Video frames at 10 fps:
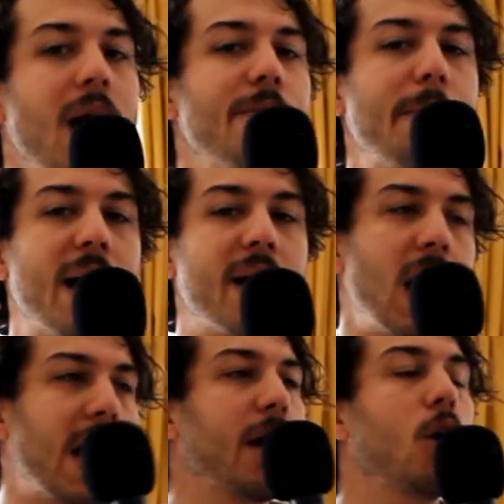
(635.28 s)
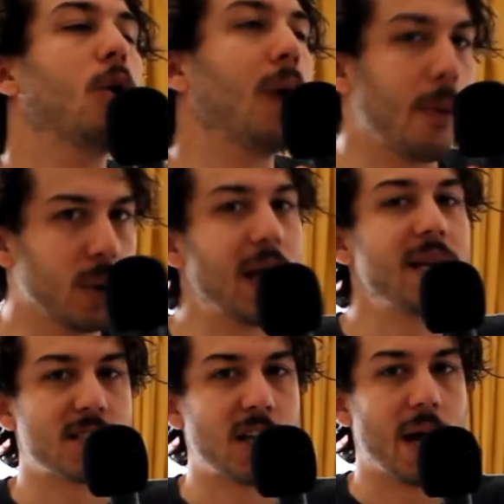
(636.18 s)
have a bad guy. All right, we'll let
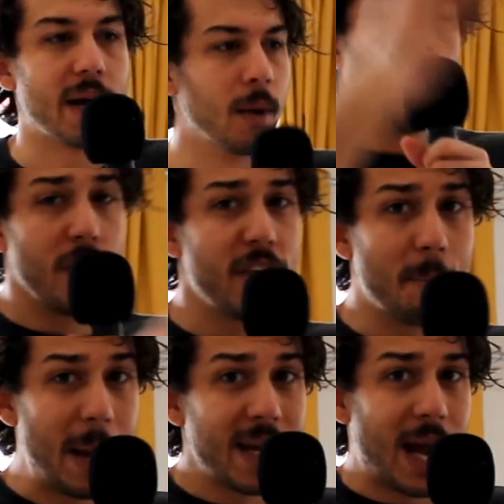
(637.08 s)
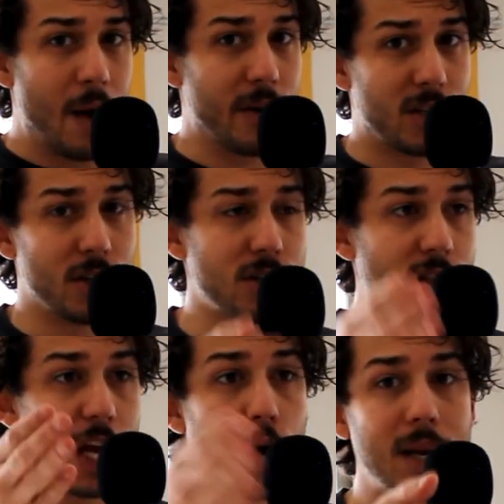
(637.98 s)
it slide. One of the main characters,
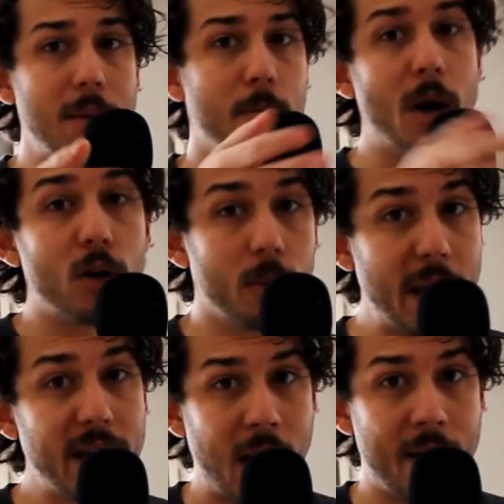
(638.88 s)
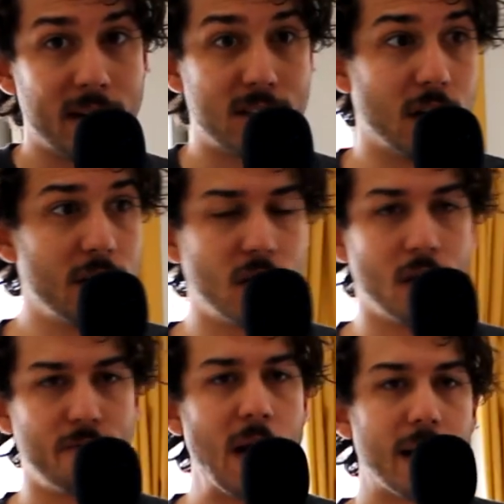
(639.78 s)
the only Muggle main character,
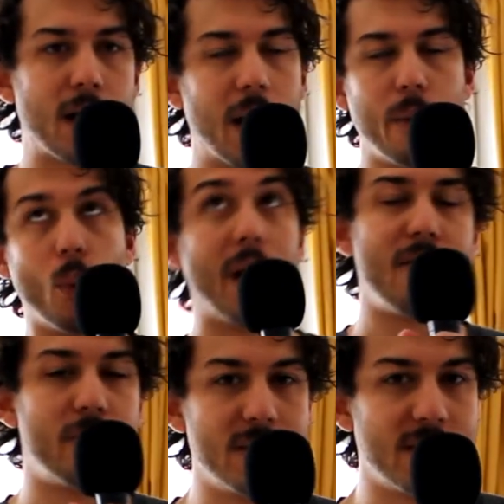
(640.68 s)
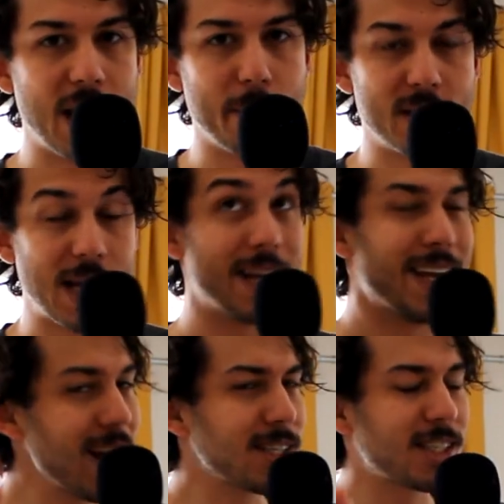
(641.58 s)
the fat guy, whatever his name is, and
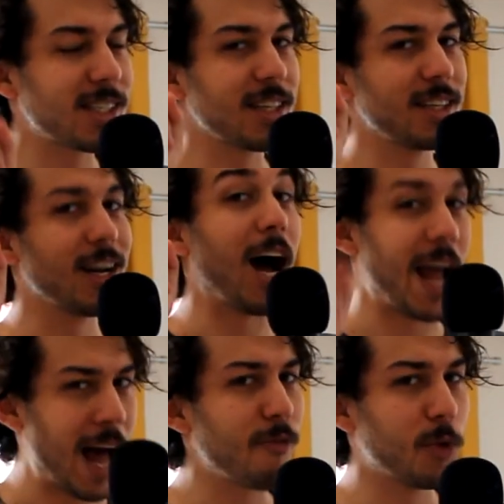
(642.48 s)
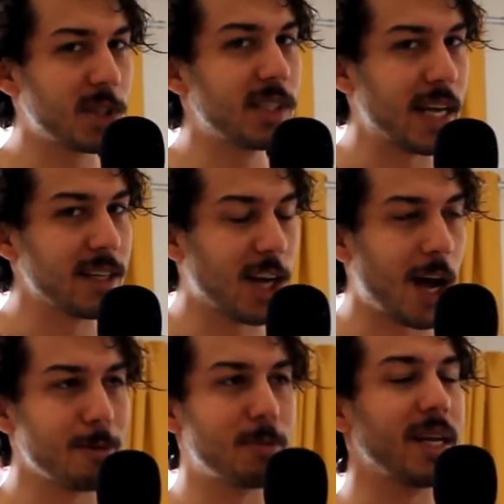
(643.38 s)
yes, I have watched it 10
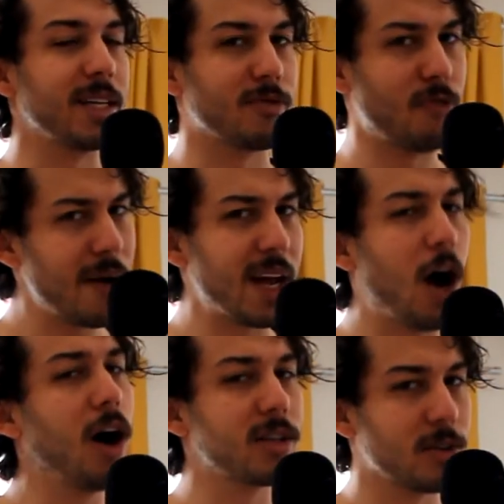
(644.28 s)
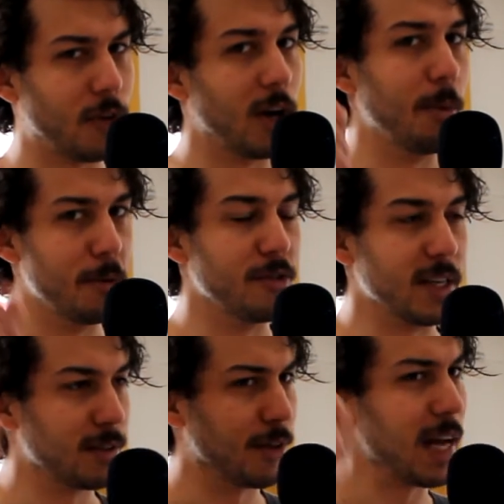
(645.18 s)
times, but it is very hard to follow a
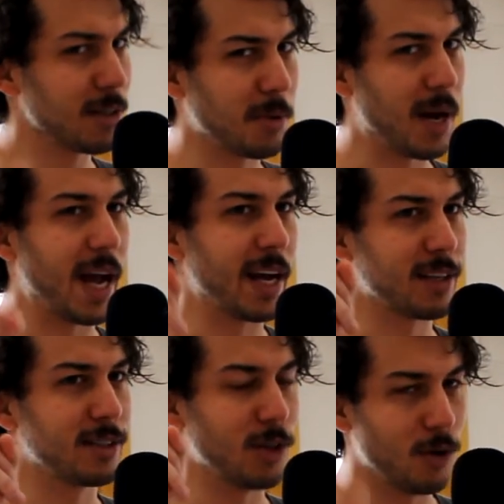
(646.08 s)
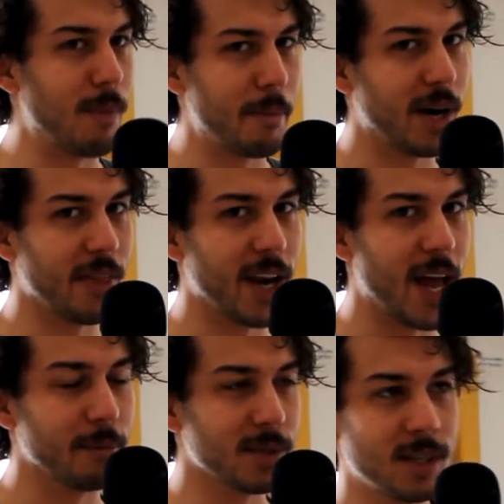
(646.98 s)
movie, so that's why I don't remember any of the
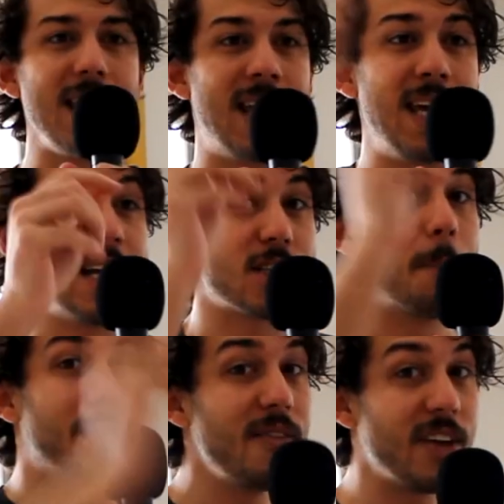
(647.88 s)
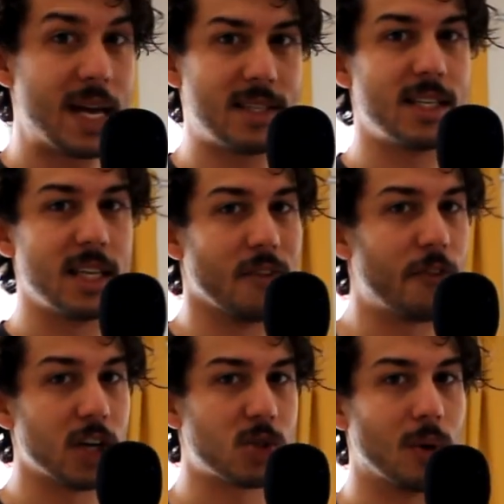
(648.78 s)
names. He gets obliviated in the
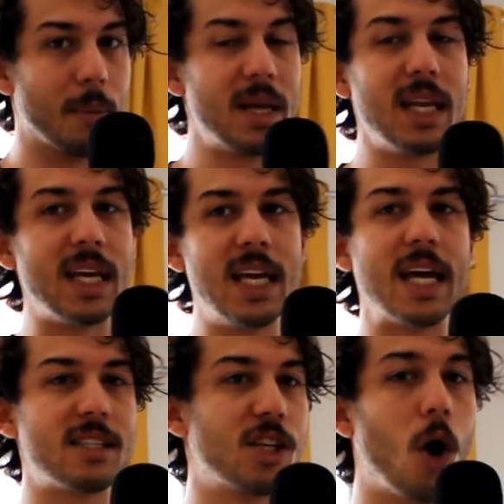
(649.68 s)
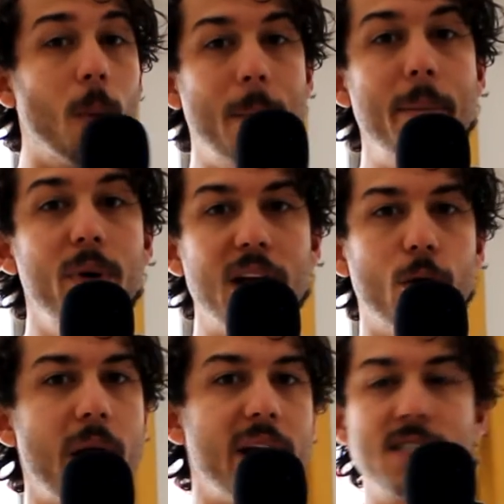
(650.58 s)
first one, meaning he gets his whole memory
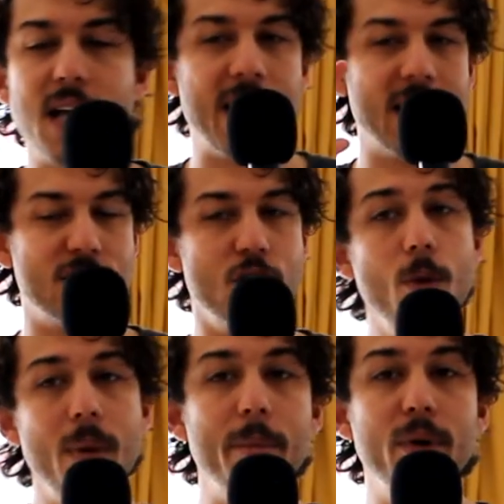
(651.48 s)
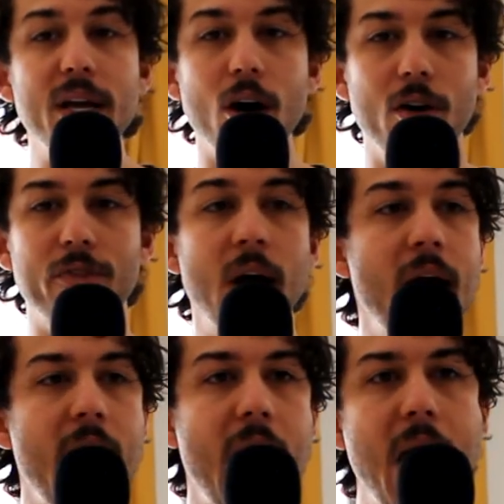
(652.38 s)
erased and he has no memory of
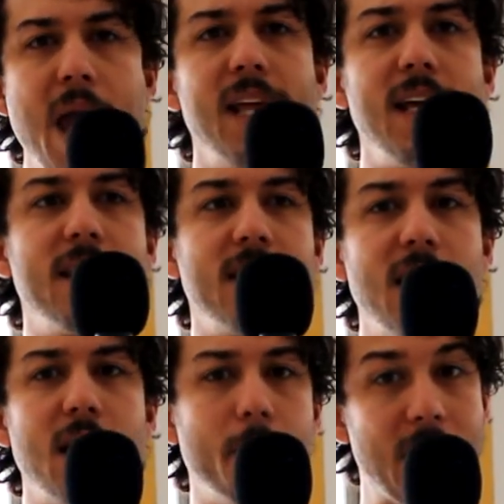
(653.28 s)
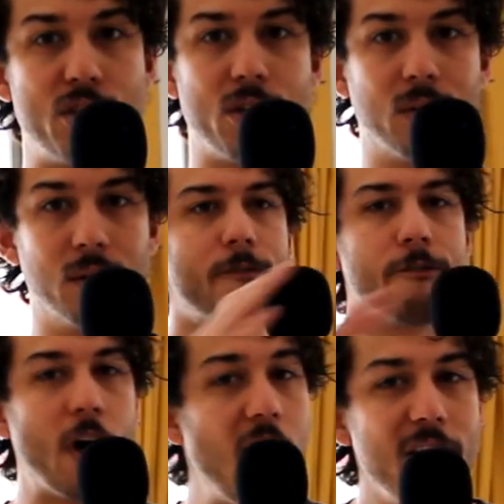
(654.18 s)
anything magical.
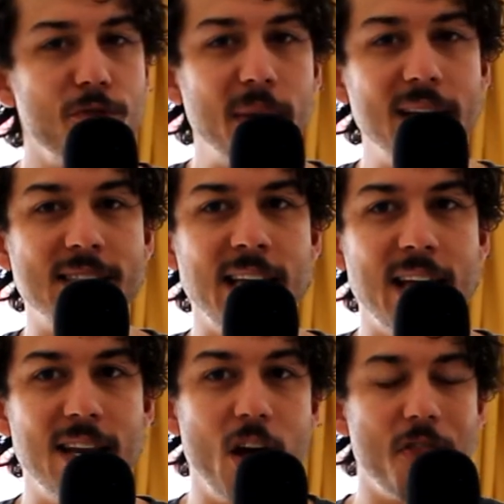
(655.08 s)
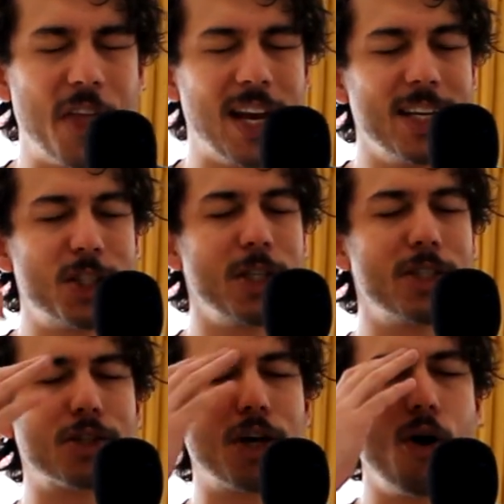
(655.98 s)
5 minutes in, they literally
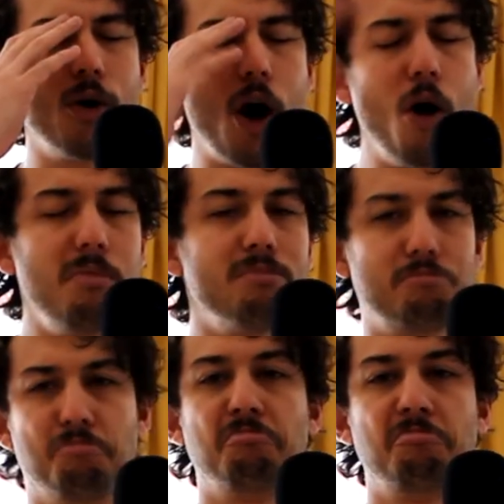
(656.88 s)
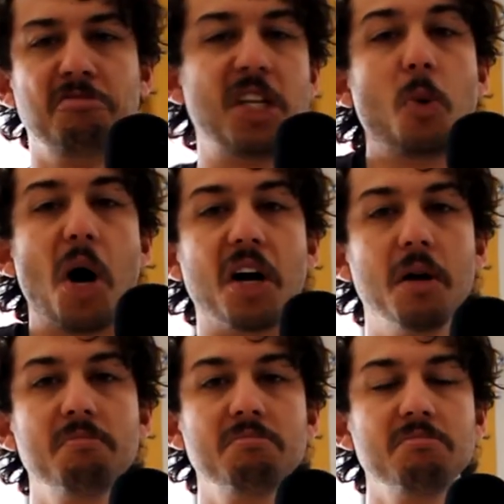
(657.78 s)
just go, oh, didn't work.
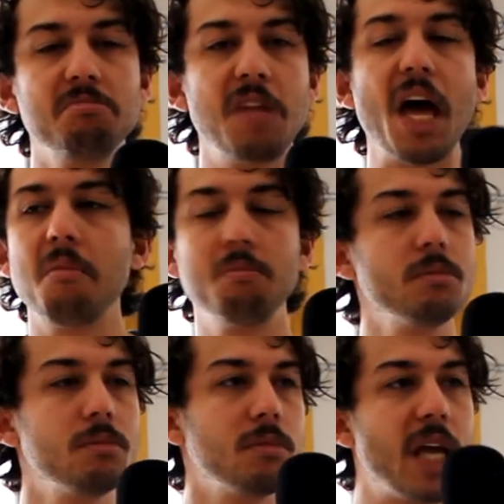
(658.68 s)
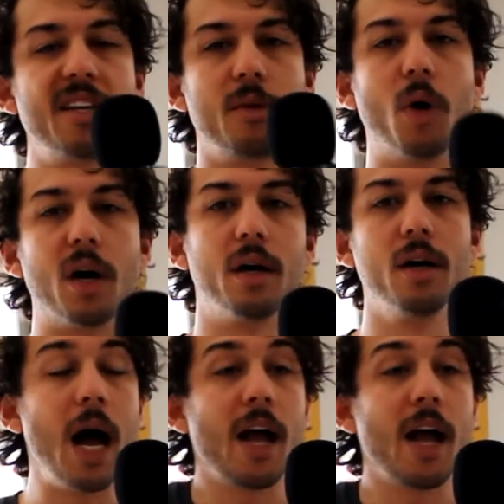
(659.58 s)
Yeah, it didn't work.